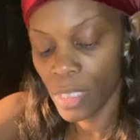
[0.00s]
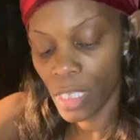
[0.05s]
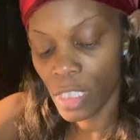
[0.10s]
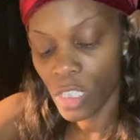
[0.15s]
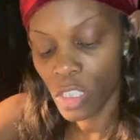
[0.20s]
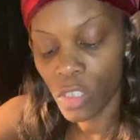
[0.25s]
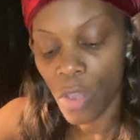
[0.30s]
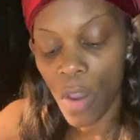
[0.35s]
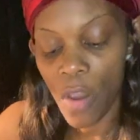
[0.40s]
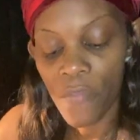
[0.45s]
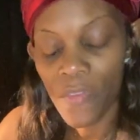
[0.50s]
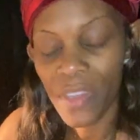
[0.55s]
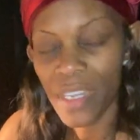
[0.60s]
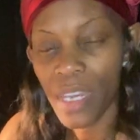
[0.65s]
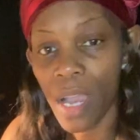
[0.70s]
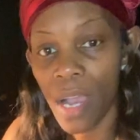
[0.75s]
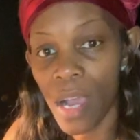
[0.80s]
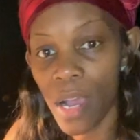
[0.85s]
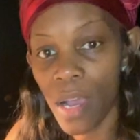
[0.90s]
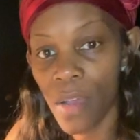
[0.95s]
serving
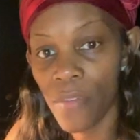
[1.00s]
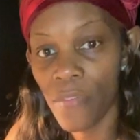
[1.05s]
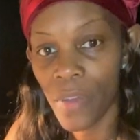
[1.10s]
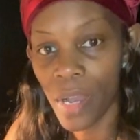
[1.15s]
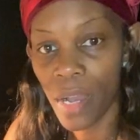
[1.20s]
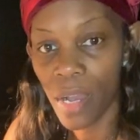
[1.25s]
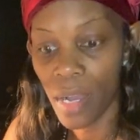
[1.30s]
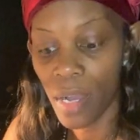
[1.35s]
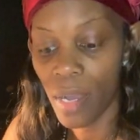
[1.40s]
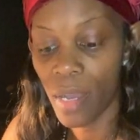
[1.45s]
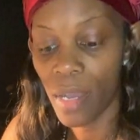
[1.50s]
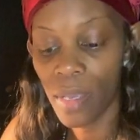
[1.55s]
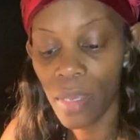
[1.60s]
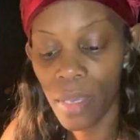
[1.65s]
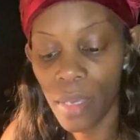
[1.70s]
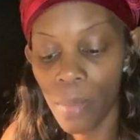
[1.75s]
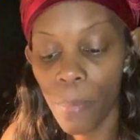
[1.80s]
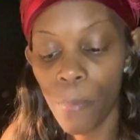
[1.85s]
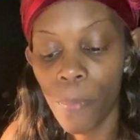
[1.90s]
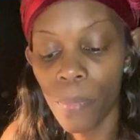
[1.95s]
of
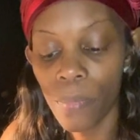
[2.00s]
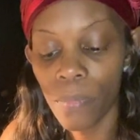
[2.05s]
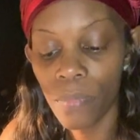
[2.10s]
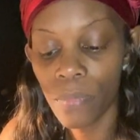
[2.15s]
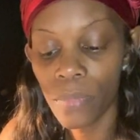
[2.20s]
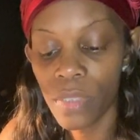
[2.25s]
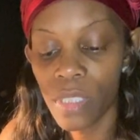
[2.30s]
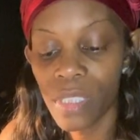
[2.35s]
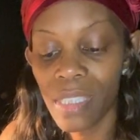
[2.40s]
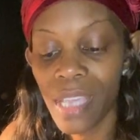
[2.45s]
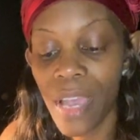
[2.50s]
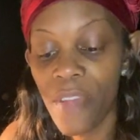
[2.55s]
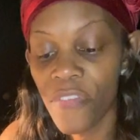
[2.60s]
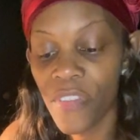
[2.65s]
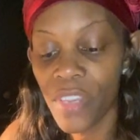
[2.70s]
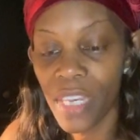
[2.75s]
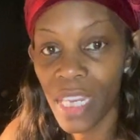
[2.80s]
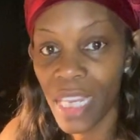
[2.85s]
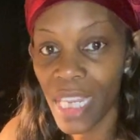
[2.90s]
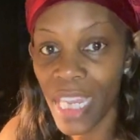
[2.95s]

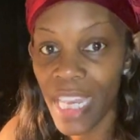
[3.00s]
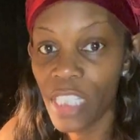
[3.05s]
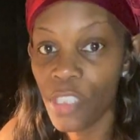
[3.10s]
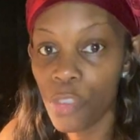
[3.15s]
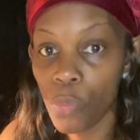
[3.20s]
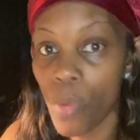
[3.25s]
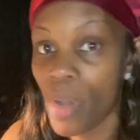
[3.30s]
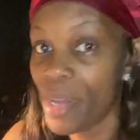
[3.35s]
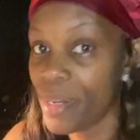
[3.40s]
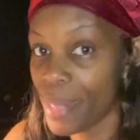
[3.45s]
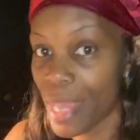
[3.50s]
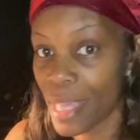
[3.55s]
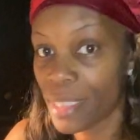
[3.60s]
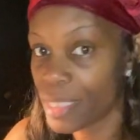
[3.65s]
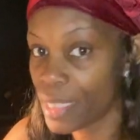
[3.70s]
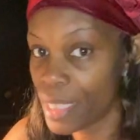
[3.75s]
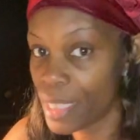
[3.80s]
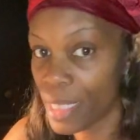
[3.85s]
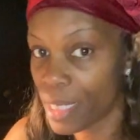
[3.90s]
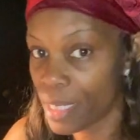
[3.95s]
stuffing in each one,
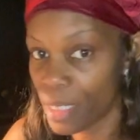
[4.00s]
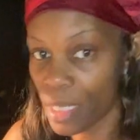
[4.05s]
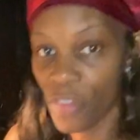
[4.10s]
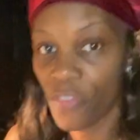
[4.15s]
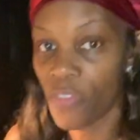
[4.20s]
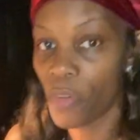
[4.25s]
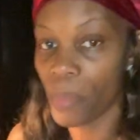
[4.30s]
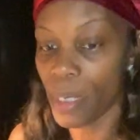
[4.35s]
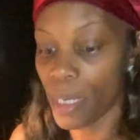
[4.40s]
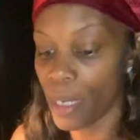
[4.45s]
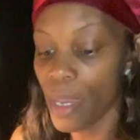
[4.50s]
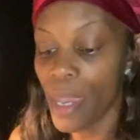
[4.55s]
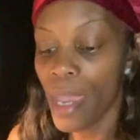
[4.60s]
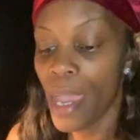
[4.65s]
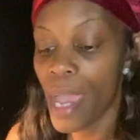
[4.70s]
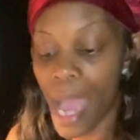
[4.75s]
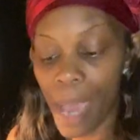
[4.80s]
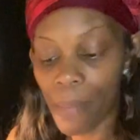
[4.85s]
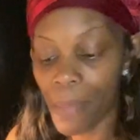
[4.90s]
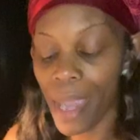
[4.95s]
that's good enough for me.
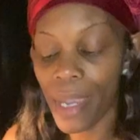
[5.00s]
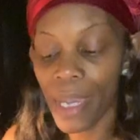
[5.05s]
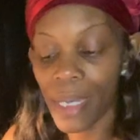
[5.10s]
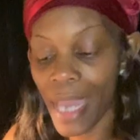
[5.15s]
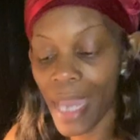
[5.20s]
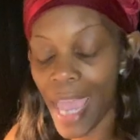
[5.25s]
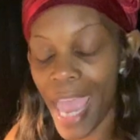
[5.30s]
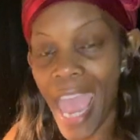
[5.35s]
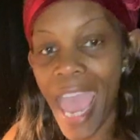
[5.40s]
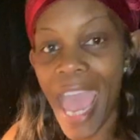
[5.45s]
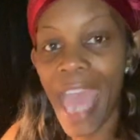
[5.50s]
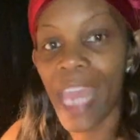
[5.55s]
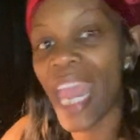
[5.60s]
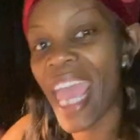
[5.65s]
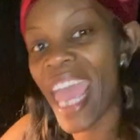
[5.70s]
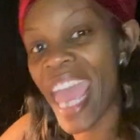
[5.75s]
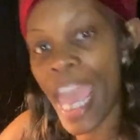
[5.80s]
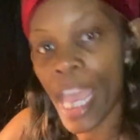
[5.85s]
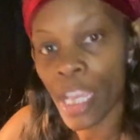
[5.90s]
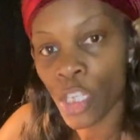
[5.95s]
I'm not going to add
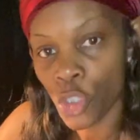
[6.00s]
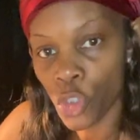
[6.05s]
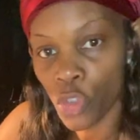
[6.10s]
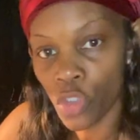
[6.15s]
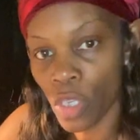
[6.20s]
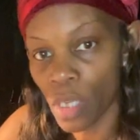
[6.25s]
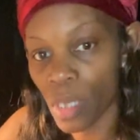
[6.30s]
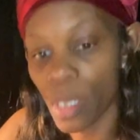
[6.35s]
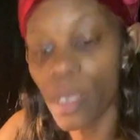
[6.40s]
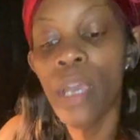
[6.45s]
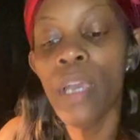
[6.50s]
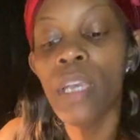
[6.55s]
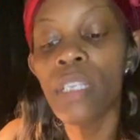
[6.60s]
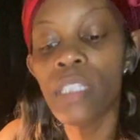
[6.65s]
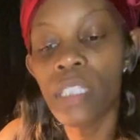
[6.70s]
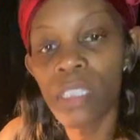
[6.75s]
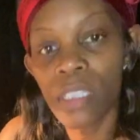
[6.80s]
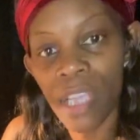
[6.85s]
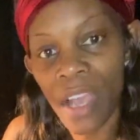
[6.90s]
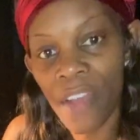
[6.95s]
extra
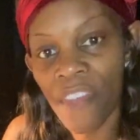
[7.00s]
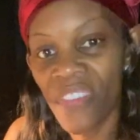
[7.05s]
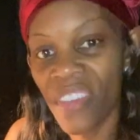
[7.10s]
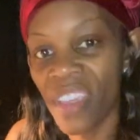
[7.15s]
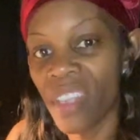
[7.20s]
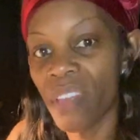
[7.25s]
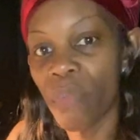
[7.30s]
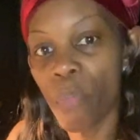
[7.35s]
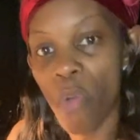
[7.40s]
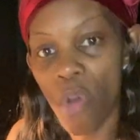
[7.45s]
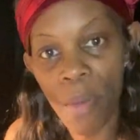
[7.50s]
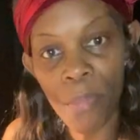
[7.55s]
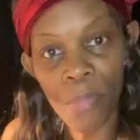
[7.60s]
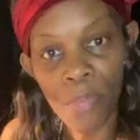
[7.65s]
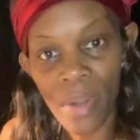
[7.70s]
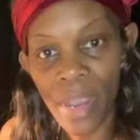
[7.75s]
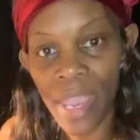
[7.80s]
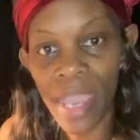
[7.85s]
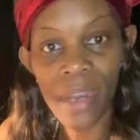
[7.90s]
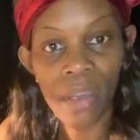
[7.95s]
stuffing, more
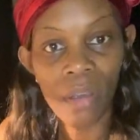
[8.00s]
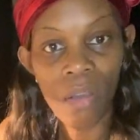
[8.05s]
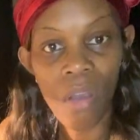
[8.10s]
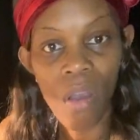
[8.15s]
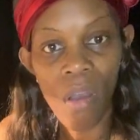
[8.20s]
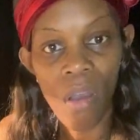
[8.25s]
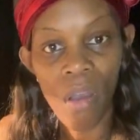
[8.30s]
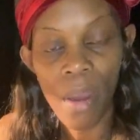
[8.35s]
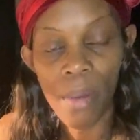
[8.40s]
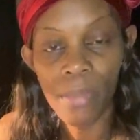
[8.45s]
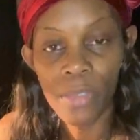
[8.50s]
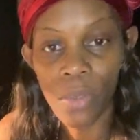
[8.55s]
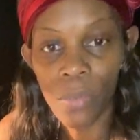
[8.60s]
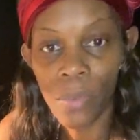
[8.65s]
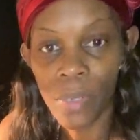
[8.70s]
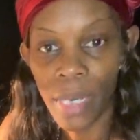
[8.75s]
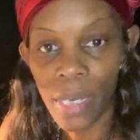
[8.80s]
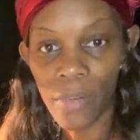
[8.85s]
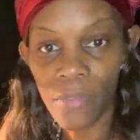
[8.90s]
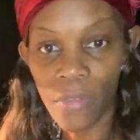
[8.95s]
bread or carbs or
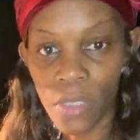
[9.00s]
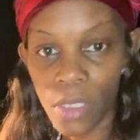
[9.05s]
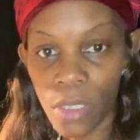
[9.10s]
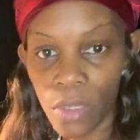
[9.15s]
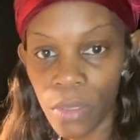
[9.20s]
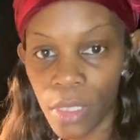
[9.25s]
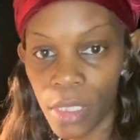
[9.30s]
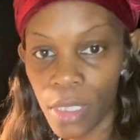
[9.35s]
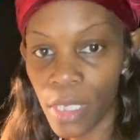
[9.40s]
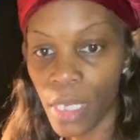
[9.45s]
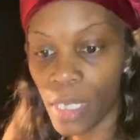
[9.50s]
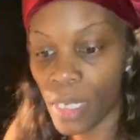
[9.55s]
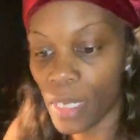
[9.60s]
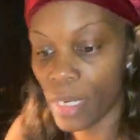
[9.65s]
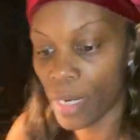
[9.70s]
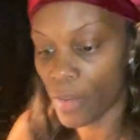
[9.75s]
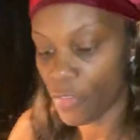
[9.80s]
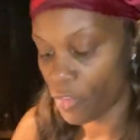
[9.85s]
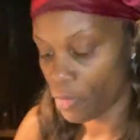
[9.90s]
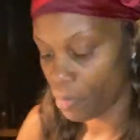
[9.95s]
whatever. So that's good
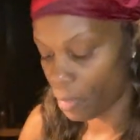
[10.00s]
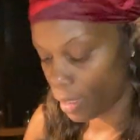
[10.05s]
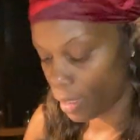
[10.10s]
enough for me.